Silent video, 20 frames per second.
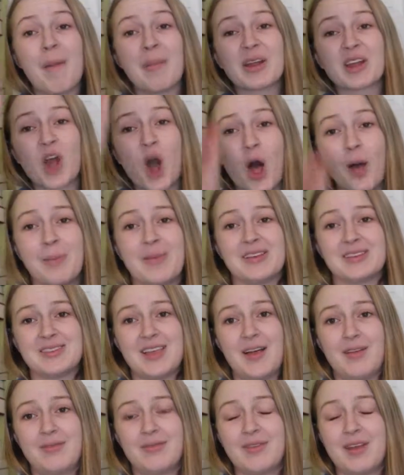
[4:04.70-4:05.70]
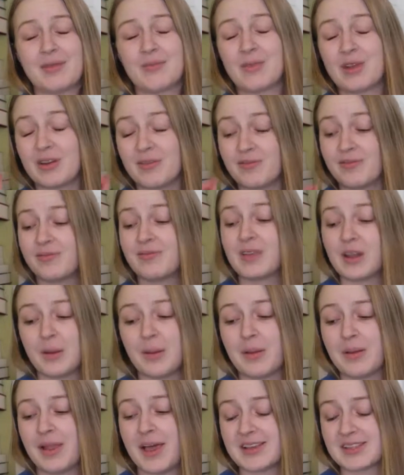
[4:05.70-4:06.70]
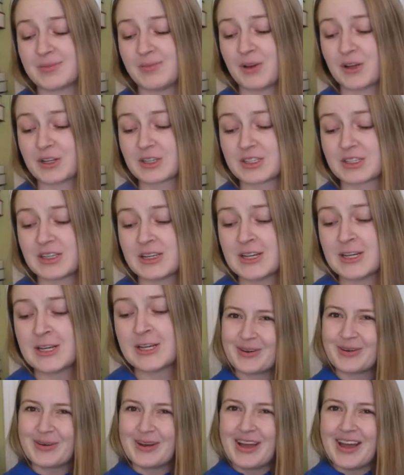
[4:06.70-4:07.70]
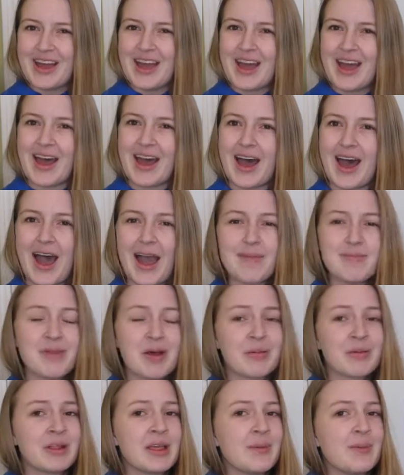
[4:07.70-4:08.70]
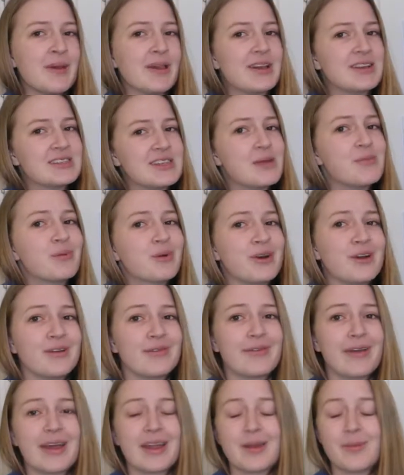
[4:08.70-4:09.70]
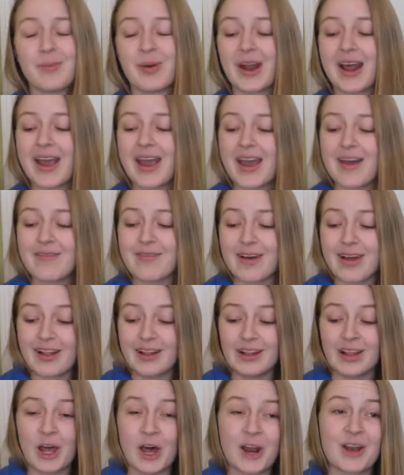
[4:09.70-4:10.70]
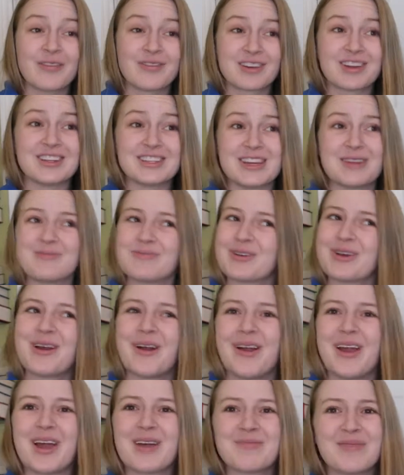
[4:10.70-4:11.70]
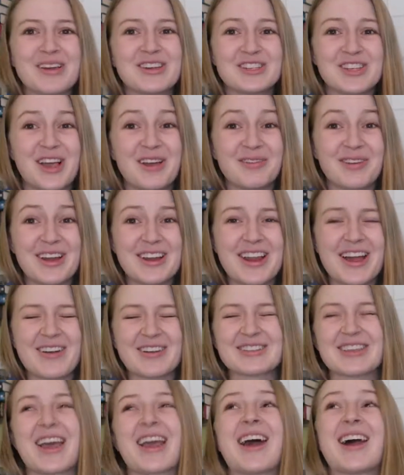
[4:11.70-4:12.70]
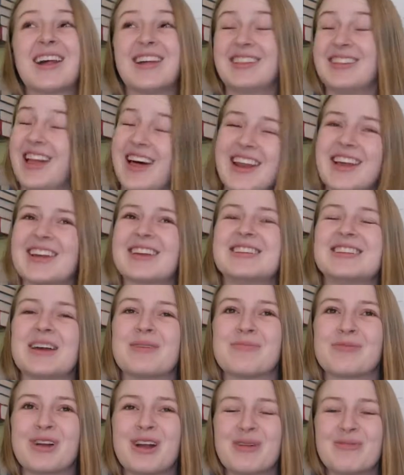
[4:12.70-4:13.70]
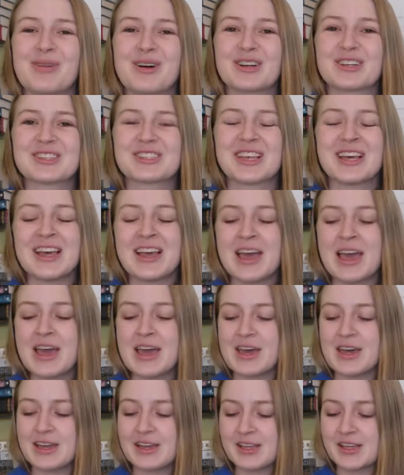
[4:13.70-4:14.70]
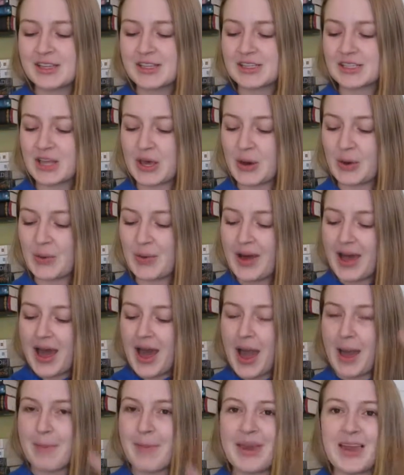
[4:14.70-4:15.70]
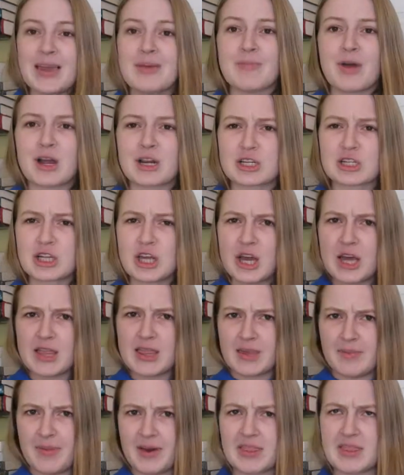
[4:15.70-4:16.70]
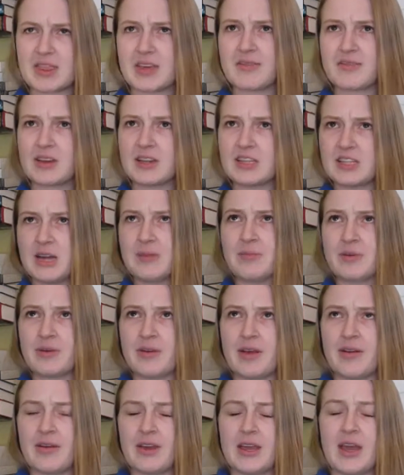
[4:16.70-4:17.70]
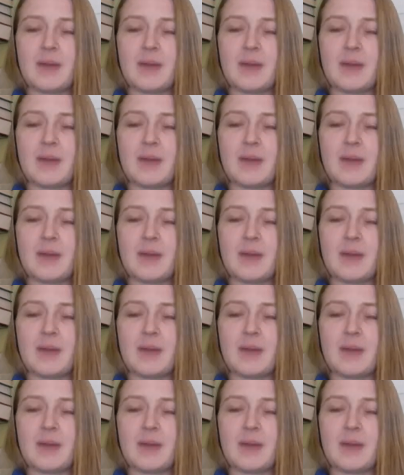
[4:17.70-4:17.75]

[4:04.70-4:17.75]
calm myself and read a little bit less books. So I'm not really a big contemporary fan, but I have a lot of contemporary on my shelf right now because I got a lot of contemporary books. So I'm making March the month of contemporary.